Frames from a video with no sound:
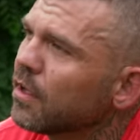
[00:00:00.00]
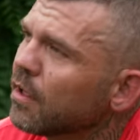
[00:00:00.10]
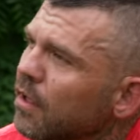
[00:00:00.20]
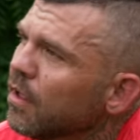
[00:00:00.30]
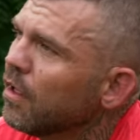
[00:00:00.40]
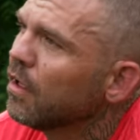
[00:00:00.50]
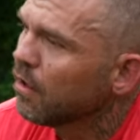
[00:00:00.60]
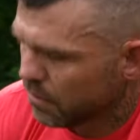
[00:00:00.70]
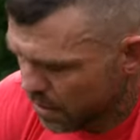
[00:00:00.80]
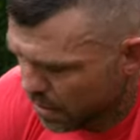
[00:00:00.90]
No shit?
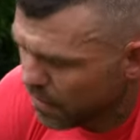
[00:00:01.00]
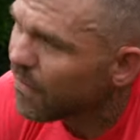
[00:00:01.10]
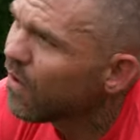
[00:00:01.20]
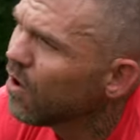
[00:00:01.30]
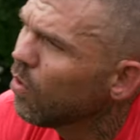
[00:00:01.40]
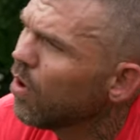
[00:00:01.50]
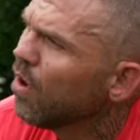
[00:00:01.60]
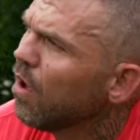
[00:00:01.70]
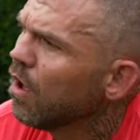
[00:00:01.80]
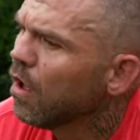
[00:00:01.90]
Yeah. Do you have a
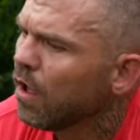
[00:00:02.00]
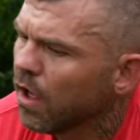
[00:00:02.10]
card?